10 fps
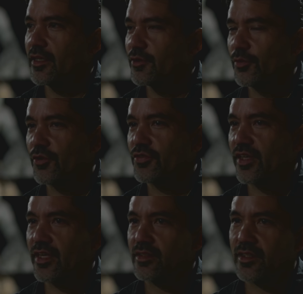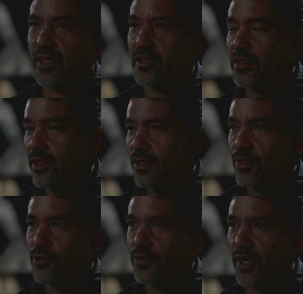It's one of those things that
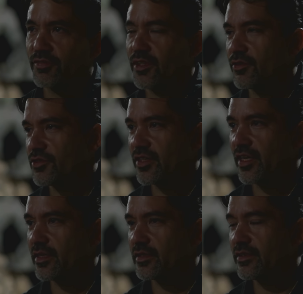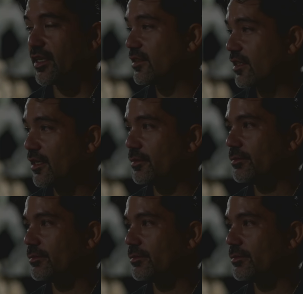you have to understand, it takes time.